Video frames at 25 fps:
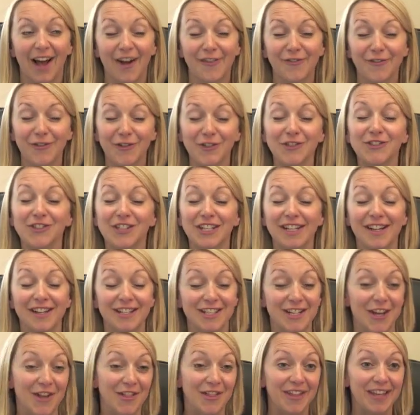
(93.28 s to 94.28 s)
Unfortunately,
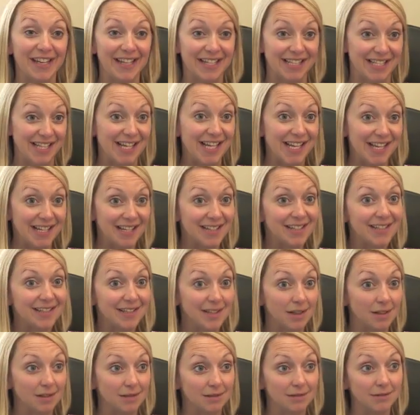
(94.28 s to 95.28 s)
I don't think it
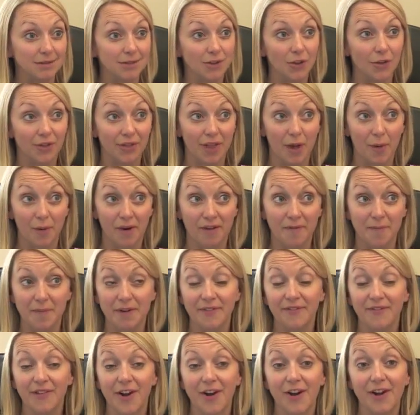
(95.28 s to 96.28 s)
is, and although I've
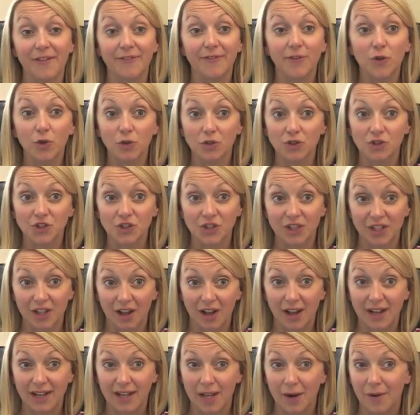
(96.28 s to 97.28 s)
been very
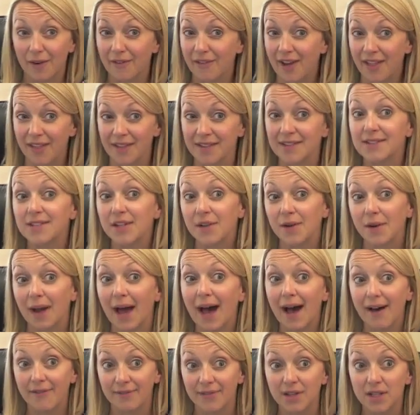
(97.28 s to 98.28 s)
fortunate, I know of others who
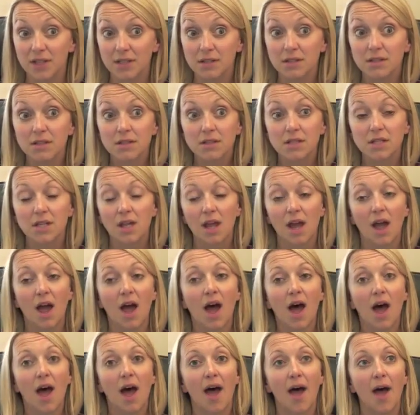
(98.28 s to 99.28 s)
haven't.
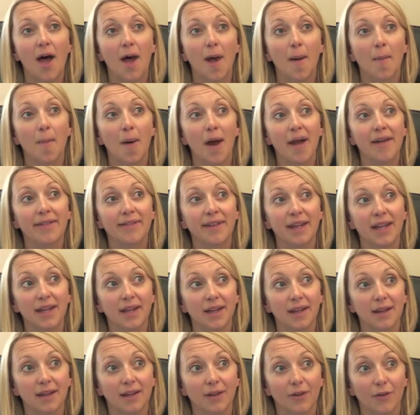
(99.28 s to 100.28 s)
I
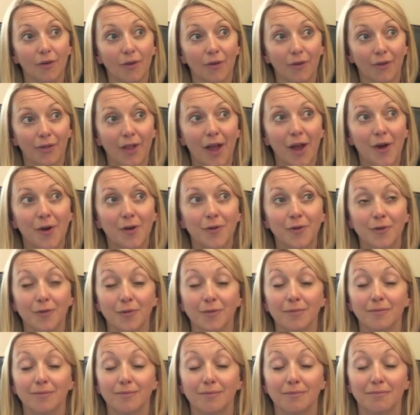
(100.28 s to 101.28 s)
think
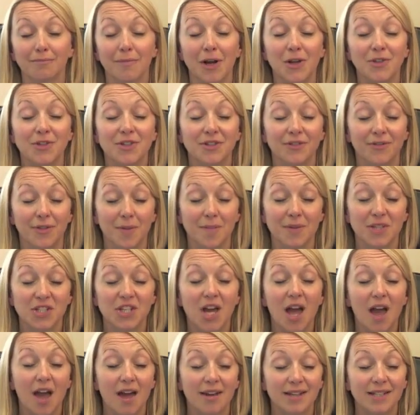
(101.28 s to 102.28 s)
although most of the
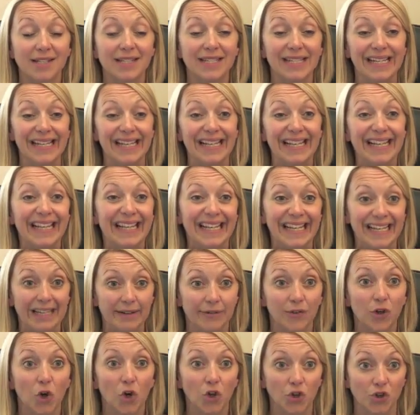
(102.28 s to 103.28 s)
maternity
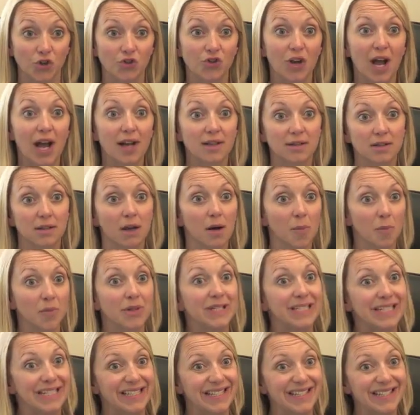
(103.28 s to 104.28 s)
leave contracts are
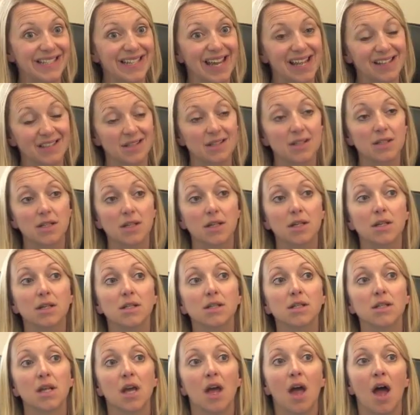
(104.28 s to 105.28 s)
pretty
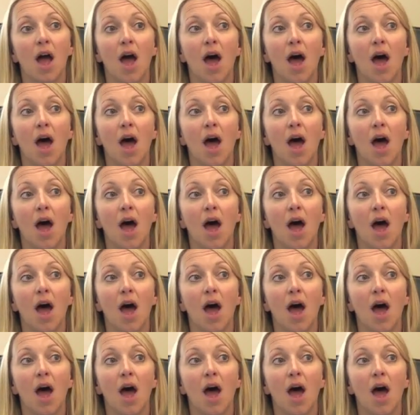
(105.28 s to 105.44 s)
standard,